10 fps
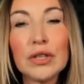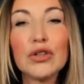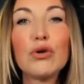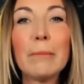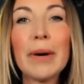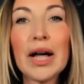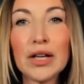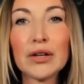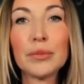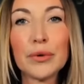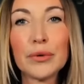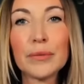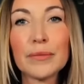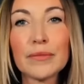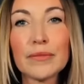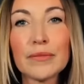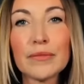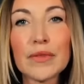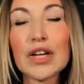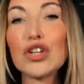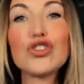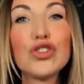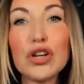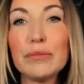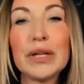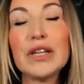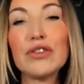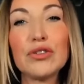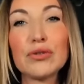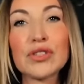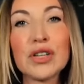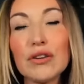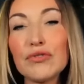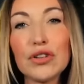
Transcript: You're malleable because you don't believe in yourself.